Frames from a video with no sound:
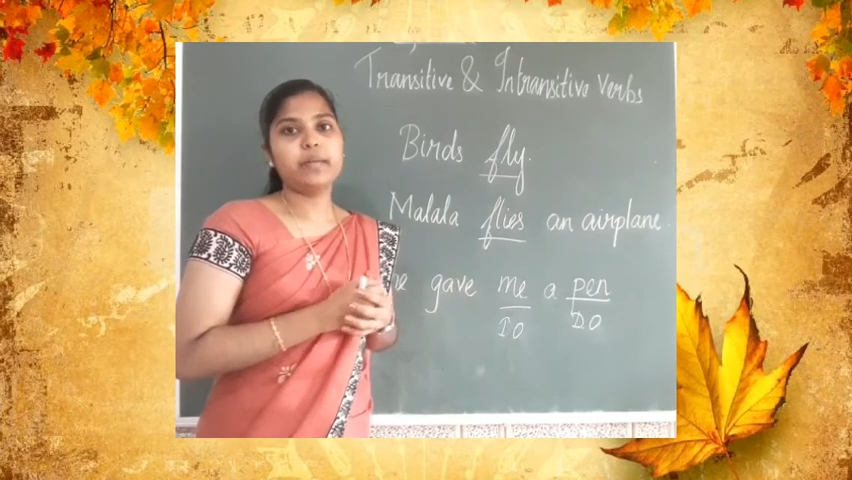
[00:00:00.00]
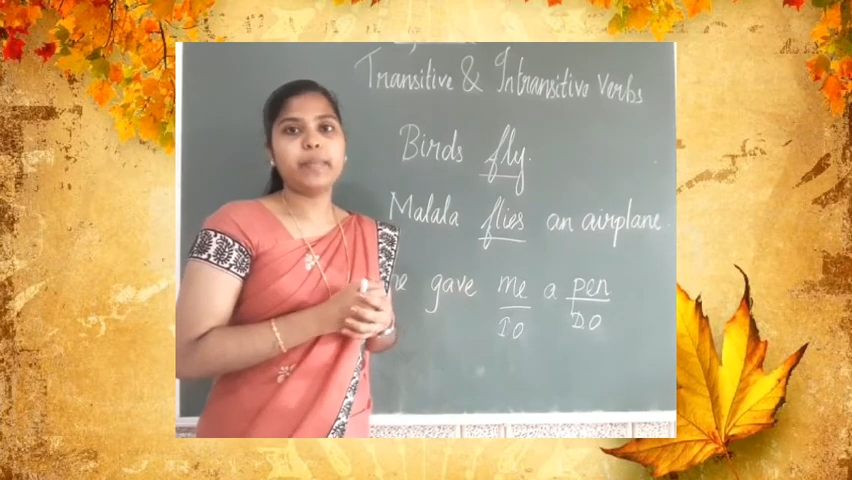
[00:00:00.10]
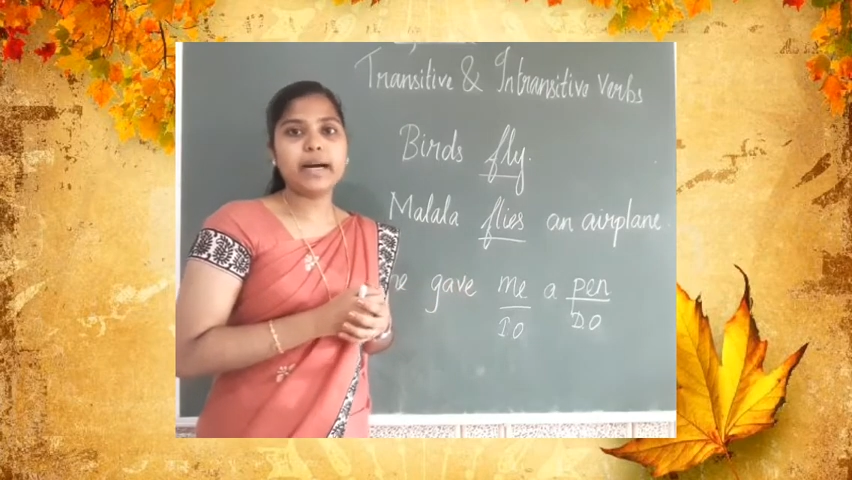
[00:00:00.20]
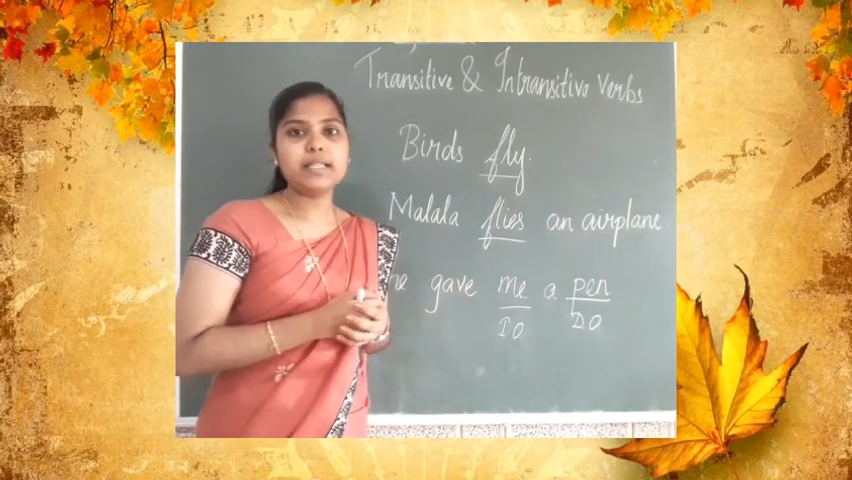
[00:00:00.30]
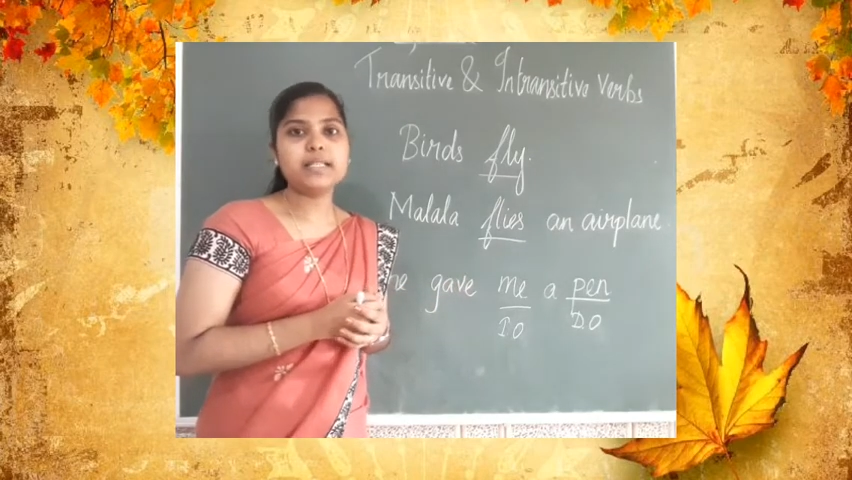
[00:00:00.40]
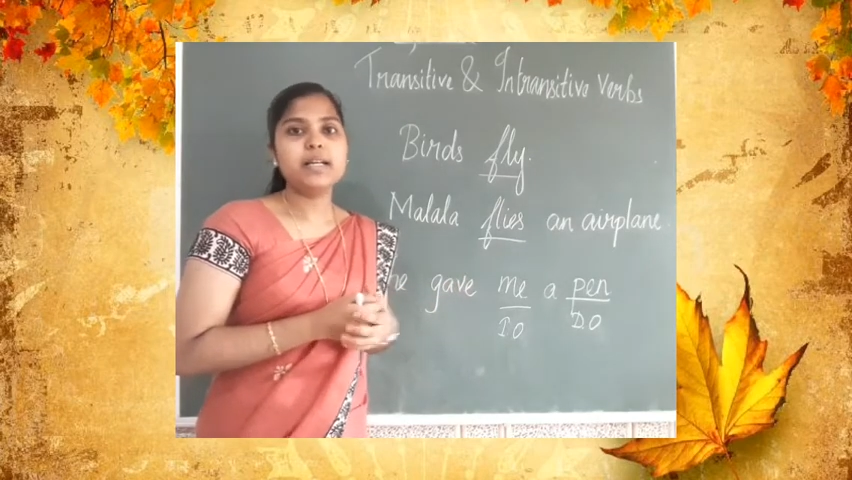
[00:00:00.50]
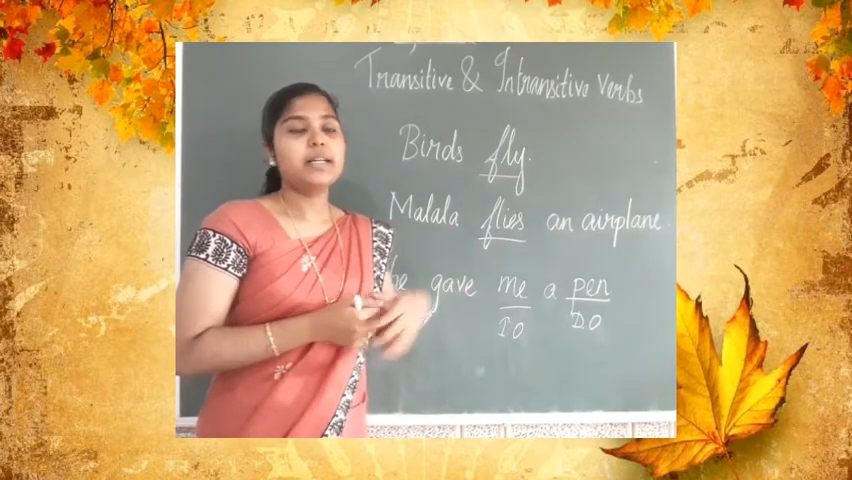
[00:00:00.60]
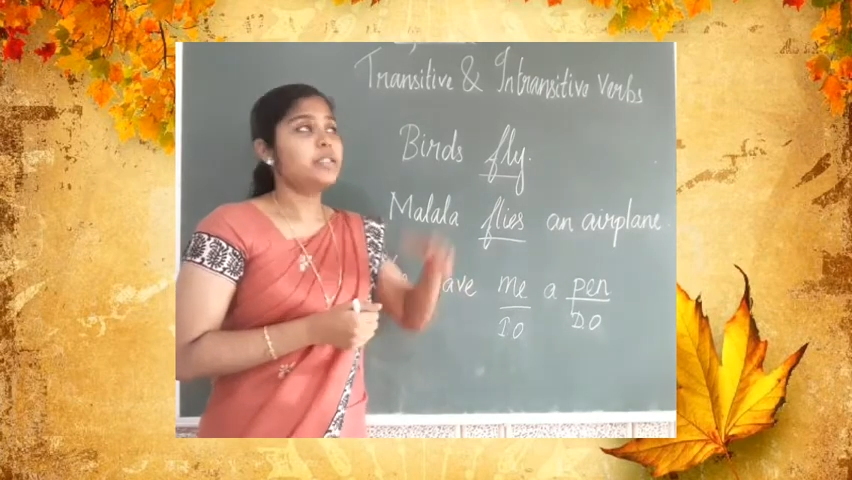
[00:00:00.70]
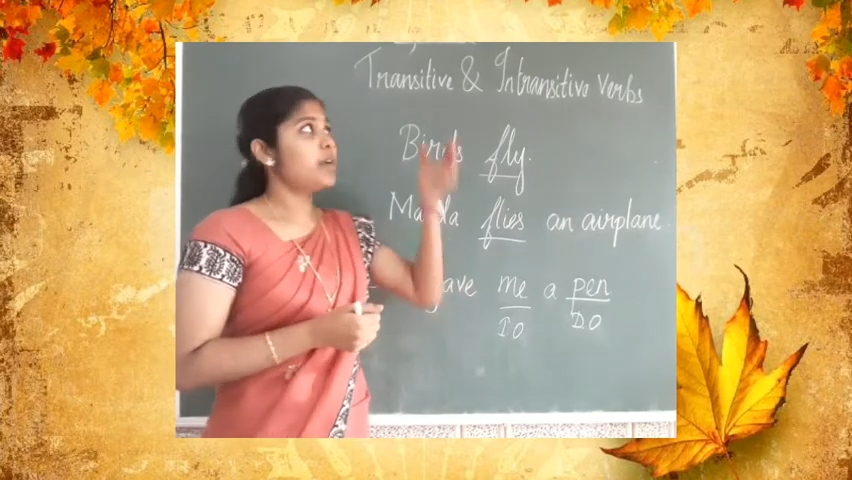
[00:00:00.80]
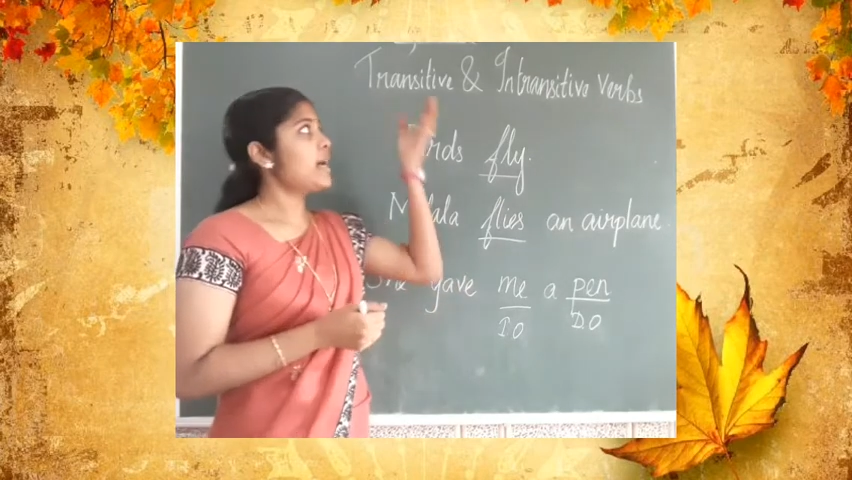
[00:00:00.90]
but
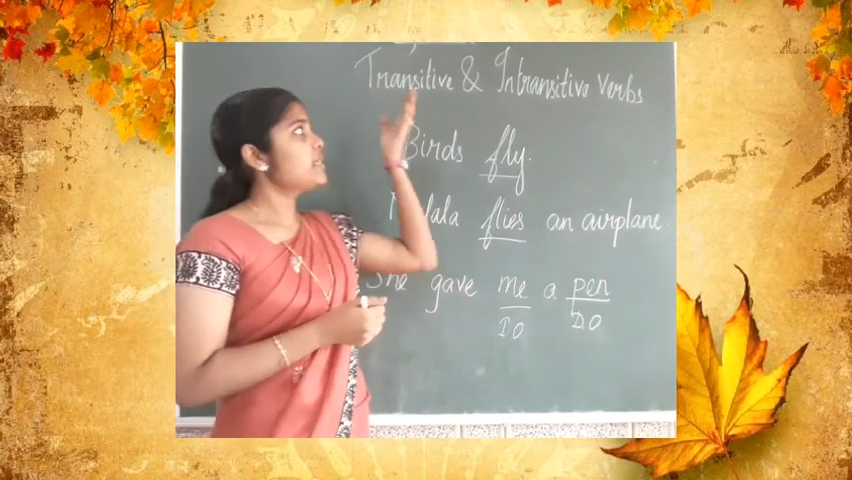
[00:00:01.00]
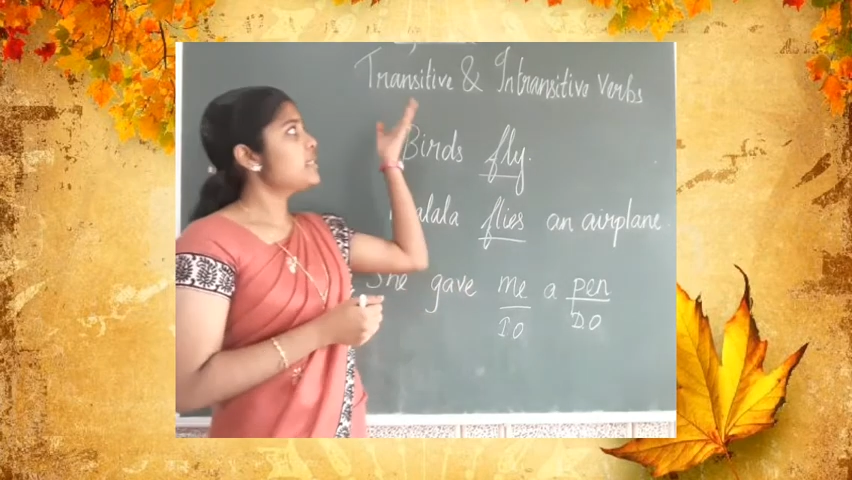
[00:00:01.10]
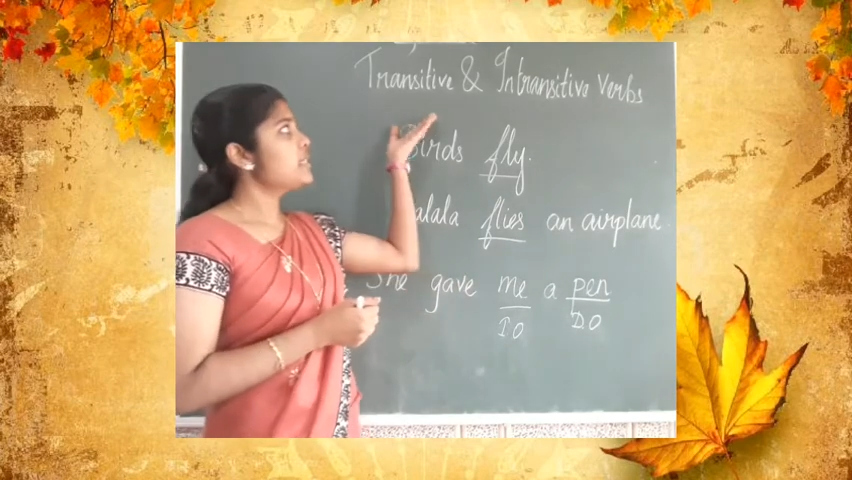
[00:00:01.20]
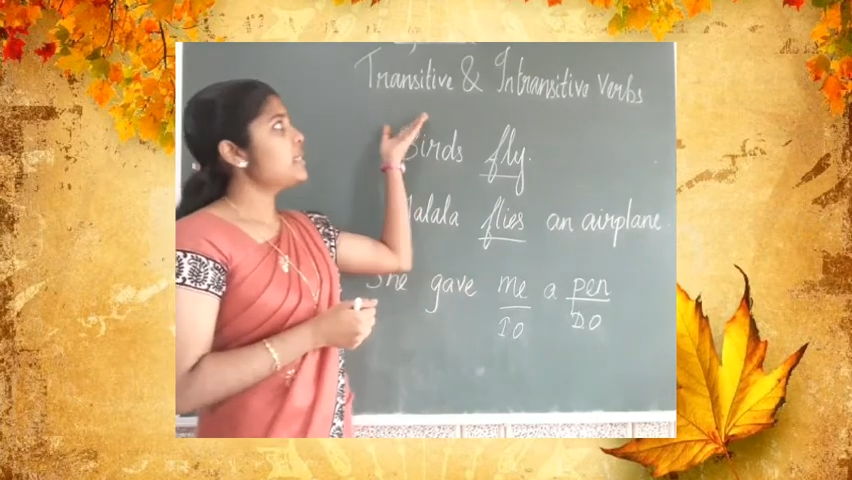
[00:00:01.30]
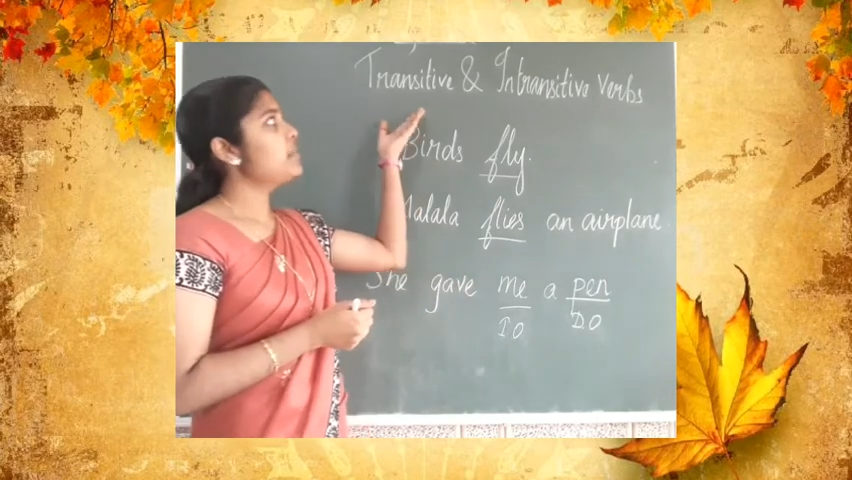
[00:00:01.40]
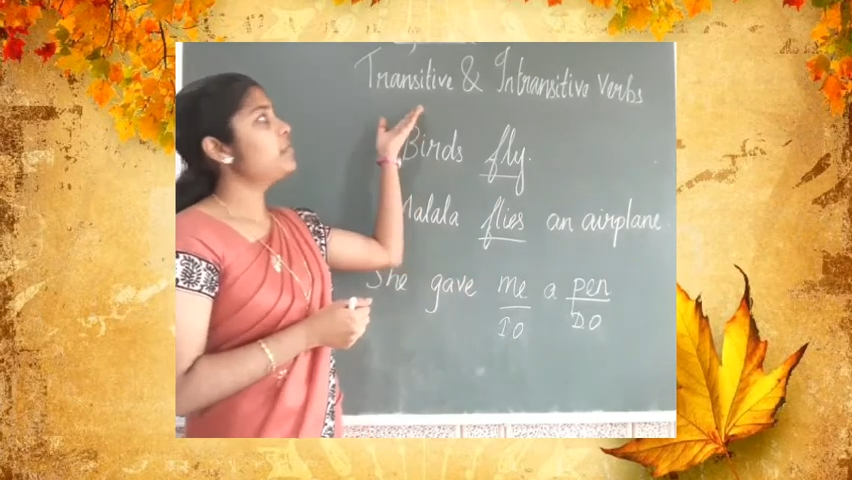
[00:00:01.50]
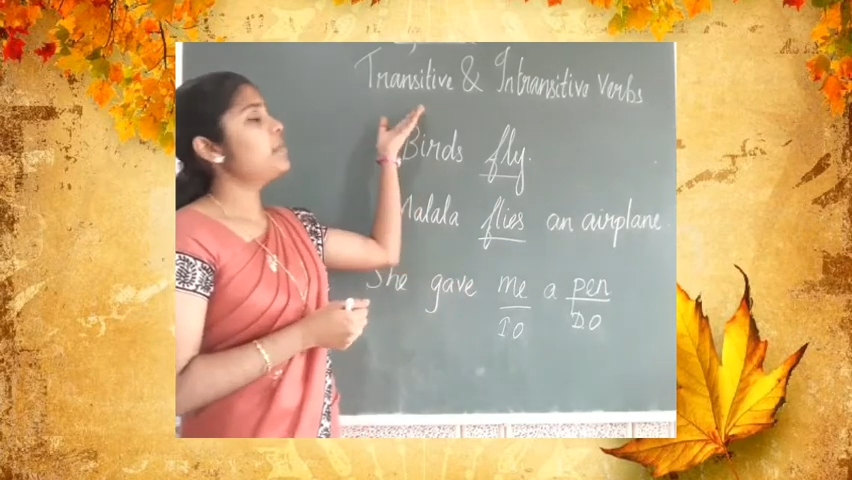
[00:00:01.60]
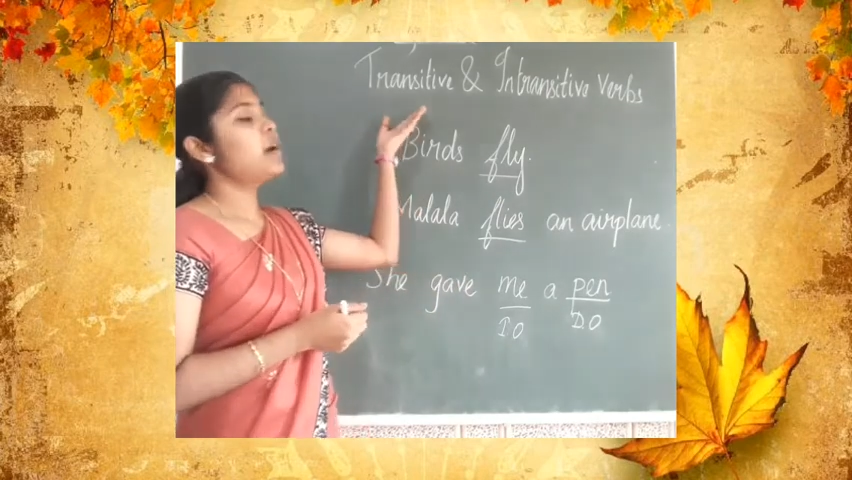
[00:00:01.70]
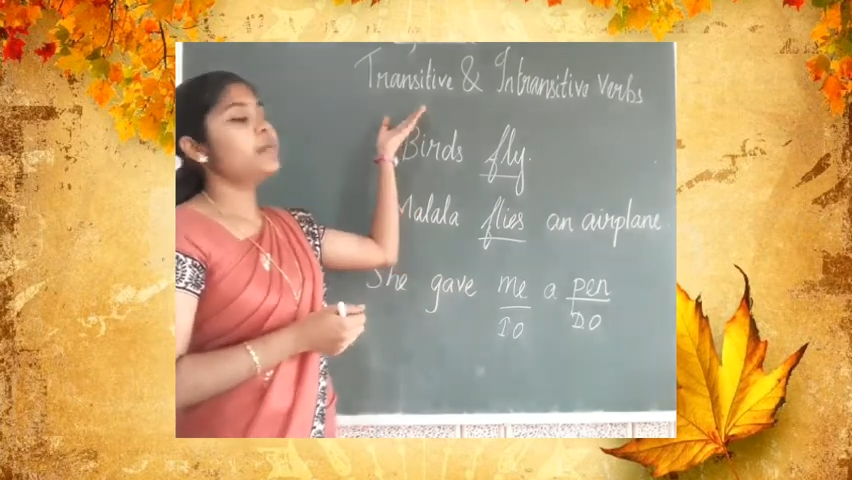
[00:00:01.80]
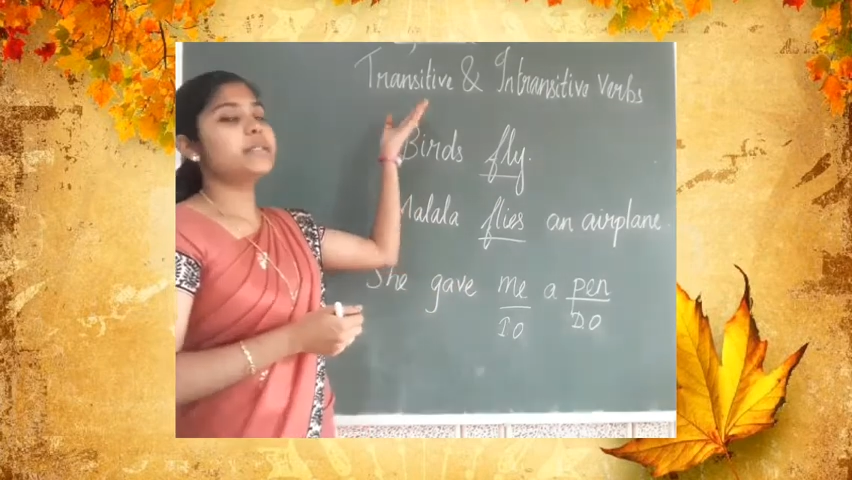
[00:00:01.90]
transitive
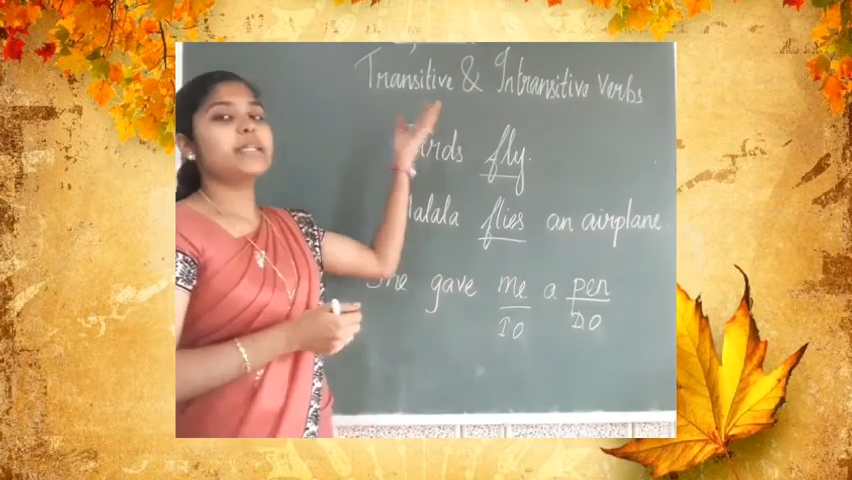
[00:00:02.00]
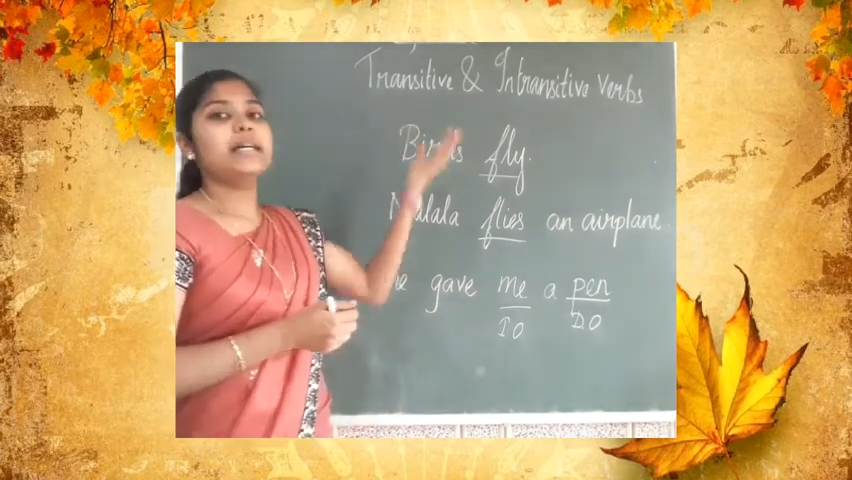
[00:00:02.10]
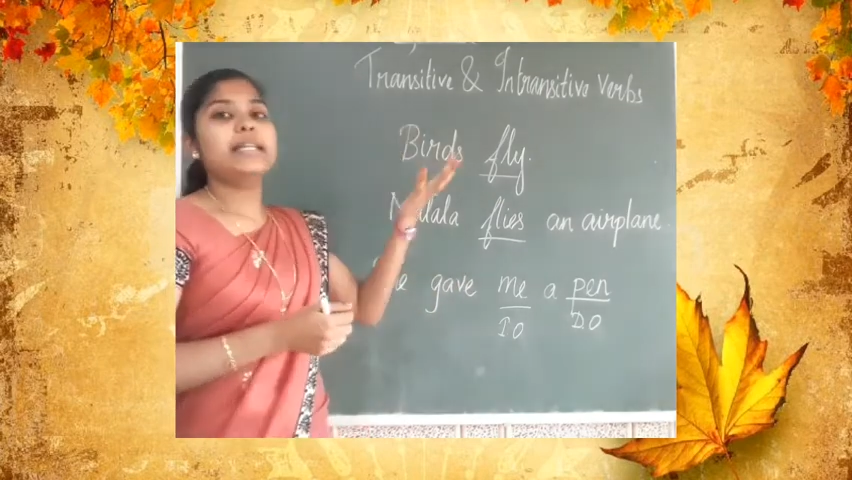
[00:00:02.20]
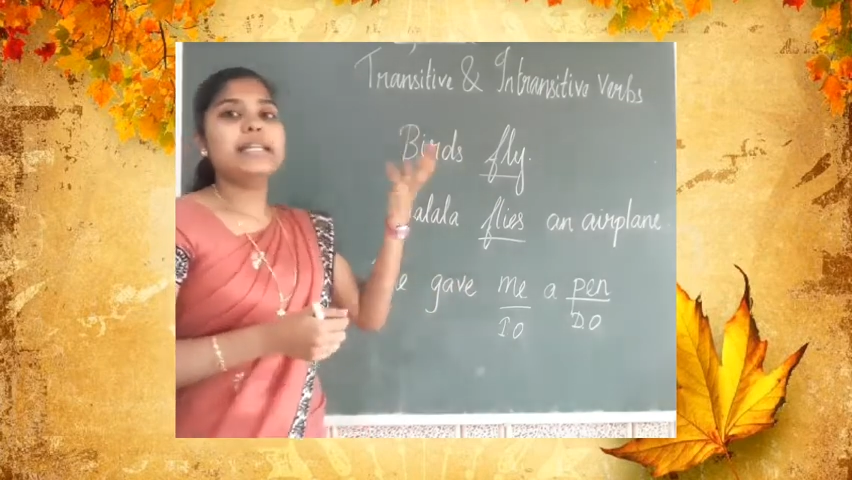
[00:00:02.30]
verbs